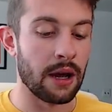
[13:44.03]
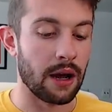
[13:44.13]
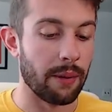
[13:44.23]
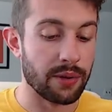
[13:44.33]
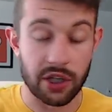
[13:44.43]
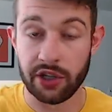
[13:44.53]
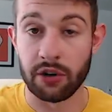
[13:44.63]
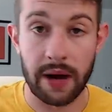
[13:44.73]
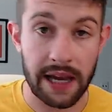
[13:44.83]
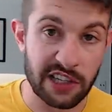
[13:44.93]
positional
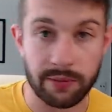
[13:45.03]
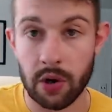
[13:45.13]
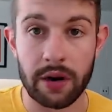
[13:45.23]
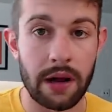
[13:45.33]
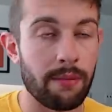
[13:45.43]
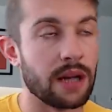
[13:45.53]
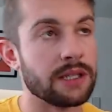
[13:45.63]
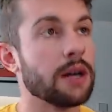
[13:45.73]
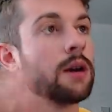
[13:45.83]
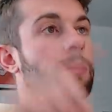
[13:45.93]
rankings broken down by
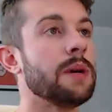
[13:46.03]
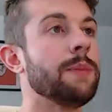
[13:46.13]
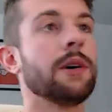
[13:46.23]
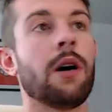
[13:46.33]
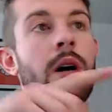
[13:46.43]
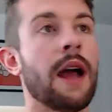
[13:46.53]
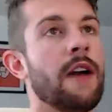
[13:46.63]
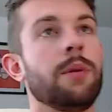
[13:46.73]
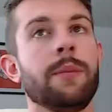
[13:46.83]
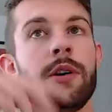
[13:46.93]
tier, PPR,
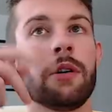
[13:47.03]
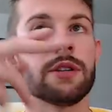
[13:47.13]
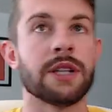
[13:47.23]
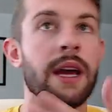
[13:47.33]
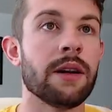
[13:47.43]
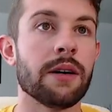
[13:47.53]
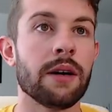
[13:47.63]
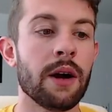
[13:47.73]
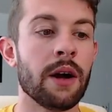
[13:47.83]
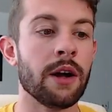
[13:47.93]
half PPR, standard.